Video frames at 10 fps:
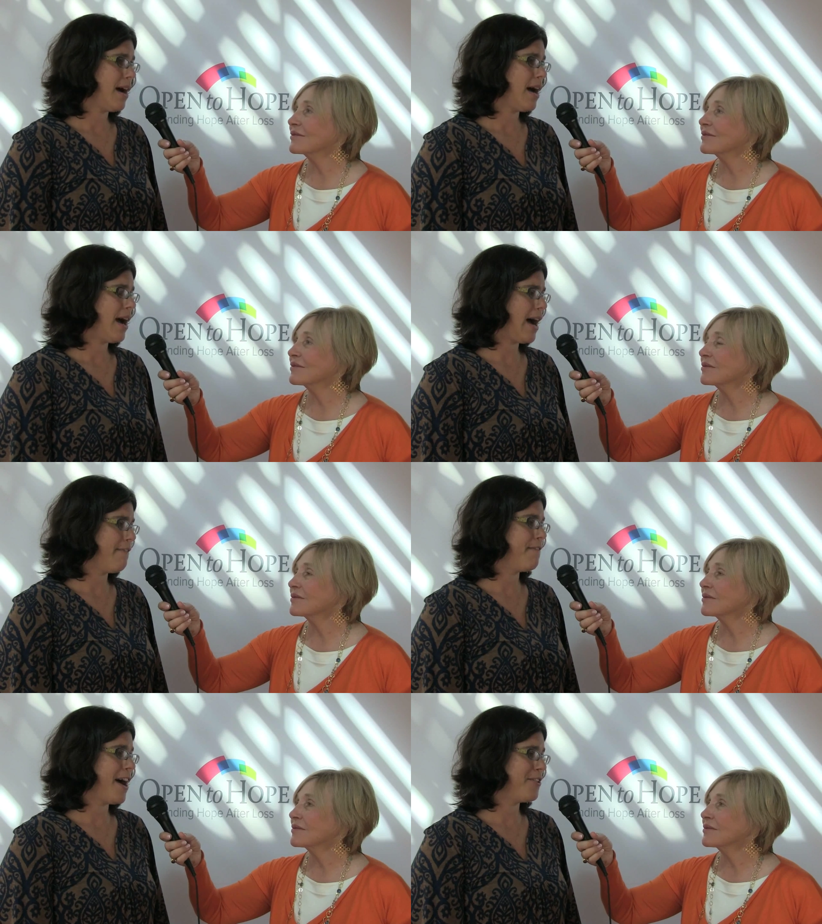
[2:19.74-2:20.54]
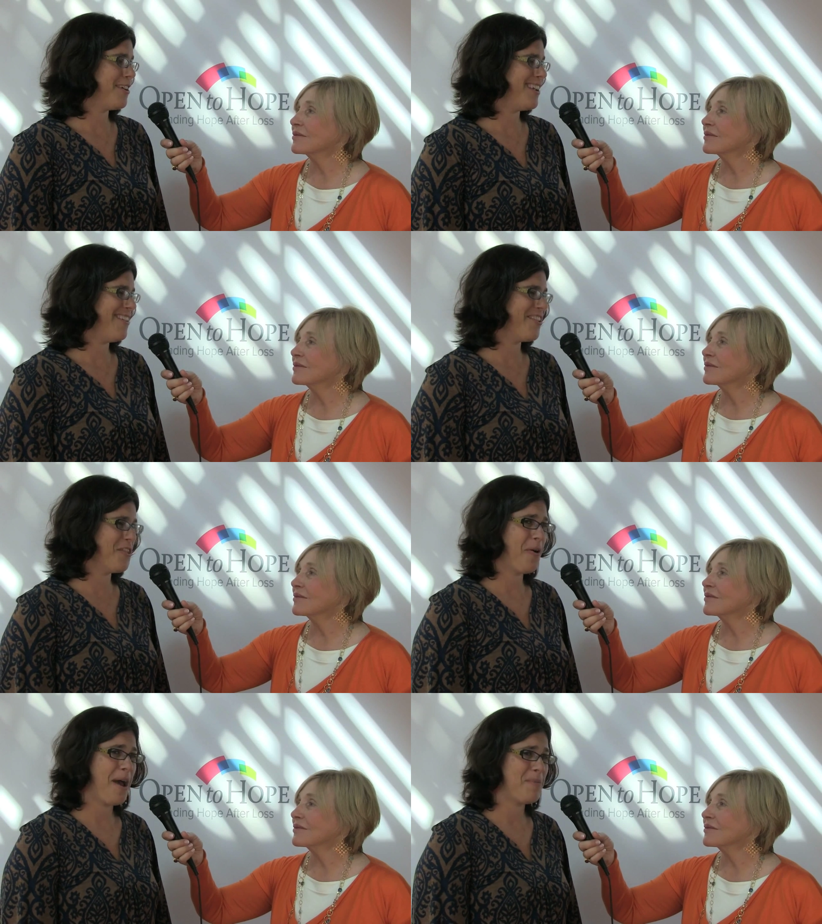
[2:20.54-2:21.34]
Speaker 1: I, I, found it,
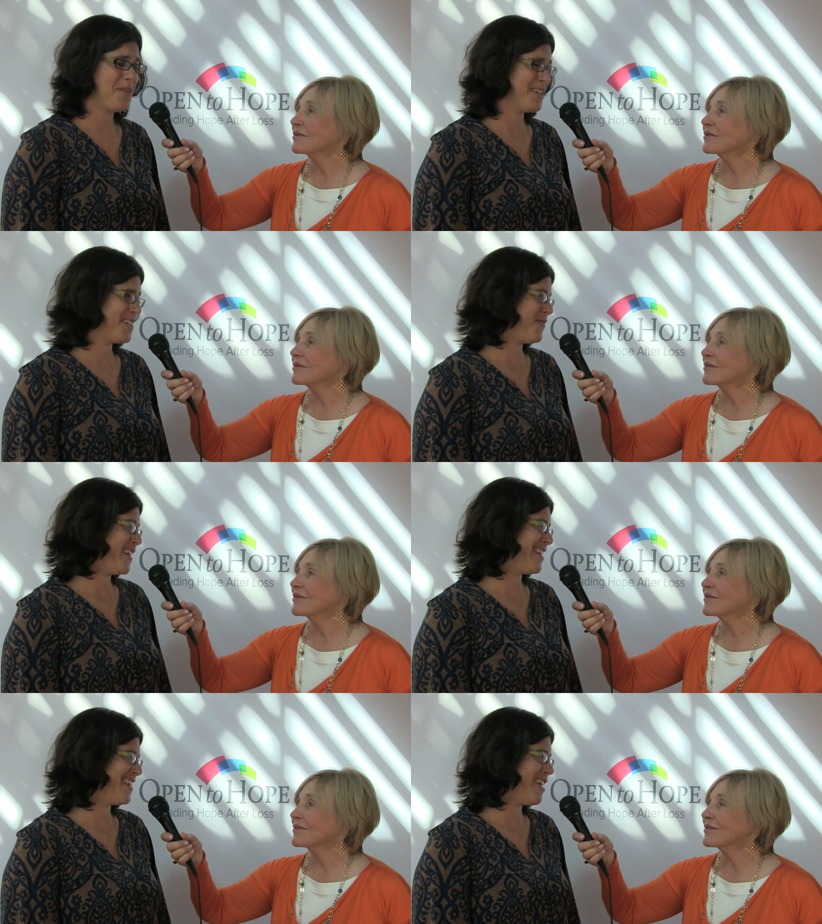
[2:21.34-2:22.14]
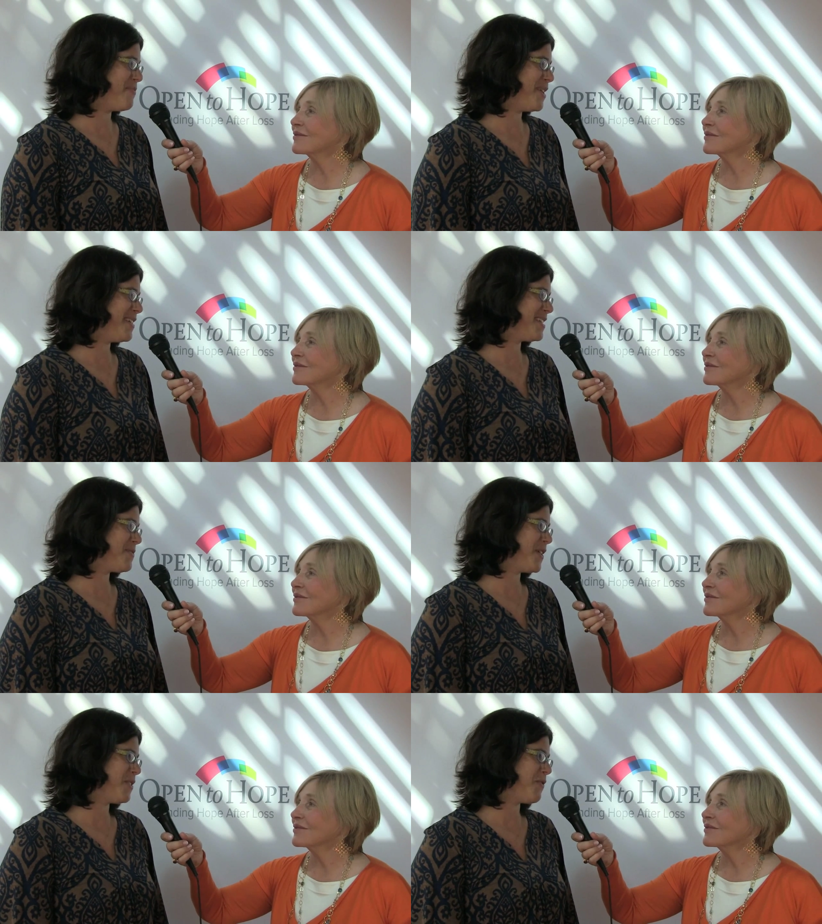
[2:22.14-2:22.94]
even though I'm in this field and I've been in
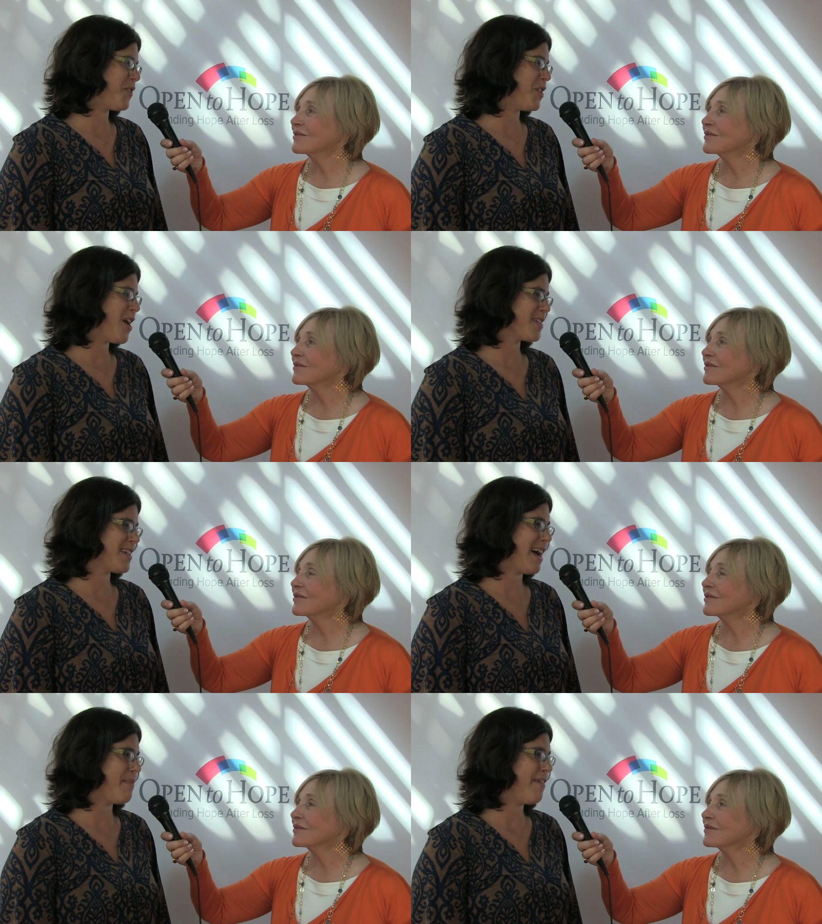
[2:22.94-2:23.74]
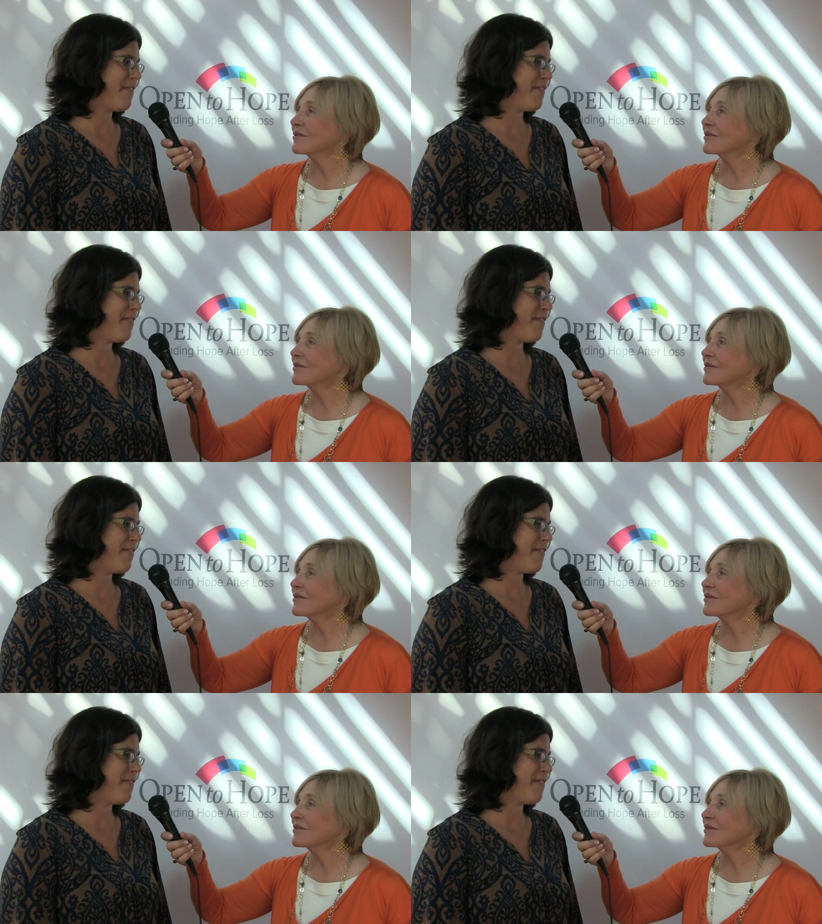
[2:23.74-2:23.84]
this field for a long time,